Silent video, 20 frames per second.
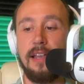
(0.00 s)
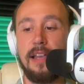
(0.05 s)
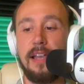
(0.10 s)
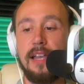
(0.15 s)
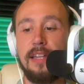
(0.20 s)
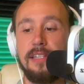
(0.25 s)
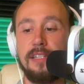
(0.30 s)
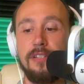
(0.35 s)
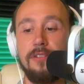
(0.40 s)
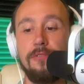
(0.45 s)

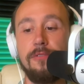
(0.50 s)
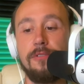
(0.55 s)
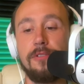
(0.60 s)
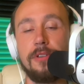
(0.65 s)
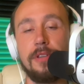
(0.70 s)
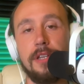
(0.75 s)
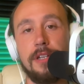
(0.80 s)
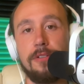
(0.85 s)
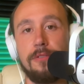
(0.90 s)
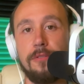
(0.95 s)
it's
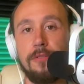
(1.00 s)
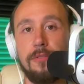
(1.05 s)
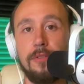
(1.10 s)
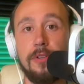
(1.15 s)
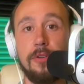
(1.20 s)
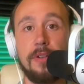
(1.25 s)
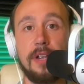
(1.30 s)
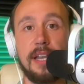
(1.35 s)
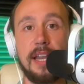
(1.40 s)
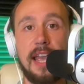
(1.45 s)
usually true
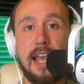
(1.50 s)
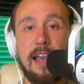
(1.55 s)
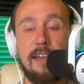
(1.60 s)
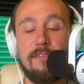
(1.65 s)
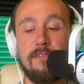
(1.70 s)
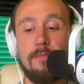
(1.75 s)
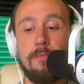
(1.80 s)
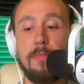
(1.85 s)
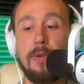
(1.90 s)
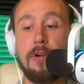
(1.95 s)
you can
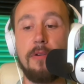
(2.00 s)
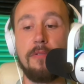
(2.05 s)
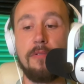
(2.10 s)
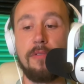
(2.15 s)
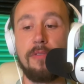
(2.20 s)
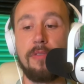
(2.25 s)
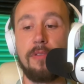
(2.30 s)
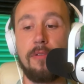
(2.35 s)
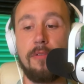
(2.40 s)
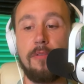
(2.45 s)
have
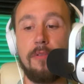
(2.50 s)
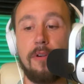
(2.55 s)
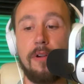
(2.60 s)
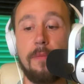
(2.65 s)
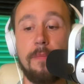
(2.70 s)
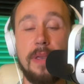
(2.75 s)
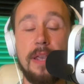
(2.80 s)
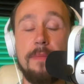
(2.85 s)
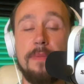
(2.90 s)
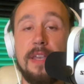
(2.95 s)
both,
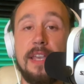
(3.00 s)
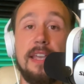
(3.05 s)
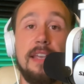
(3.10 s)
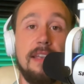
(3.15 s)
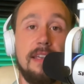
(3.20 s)
or maybe